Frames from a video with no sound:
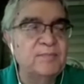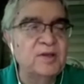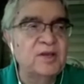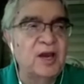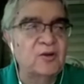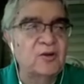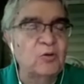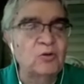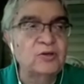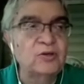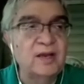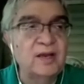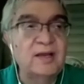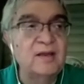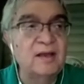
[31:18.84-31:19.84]
got older,
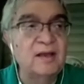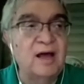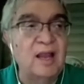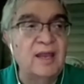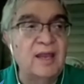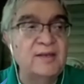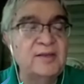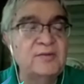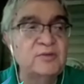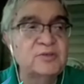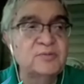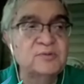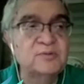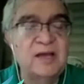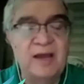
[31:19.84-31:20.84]
all I did was
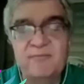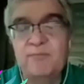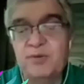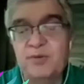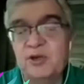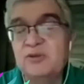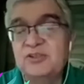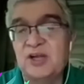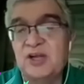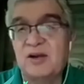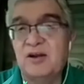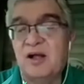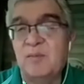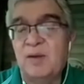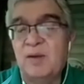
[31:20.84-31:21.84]
I produced
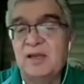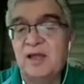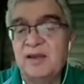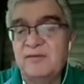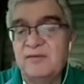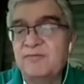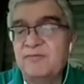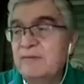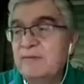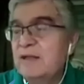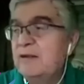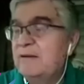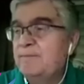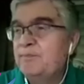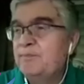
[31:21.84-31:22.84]
art all my life.
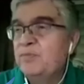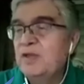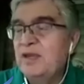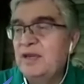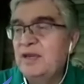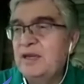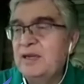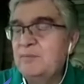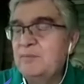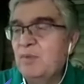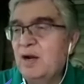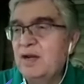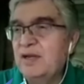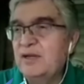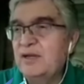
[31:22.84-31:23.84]
In
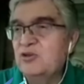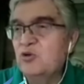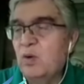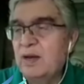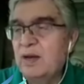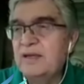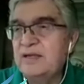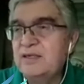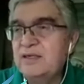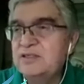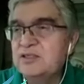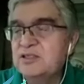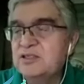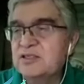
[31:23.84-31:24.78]
my 20s,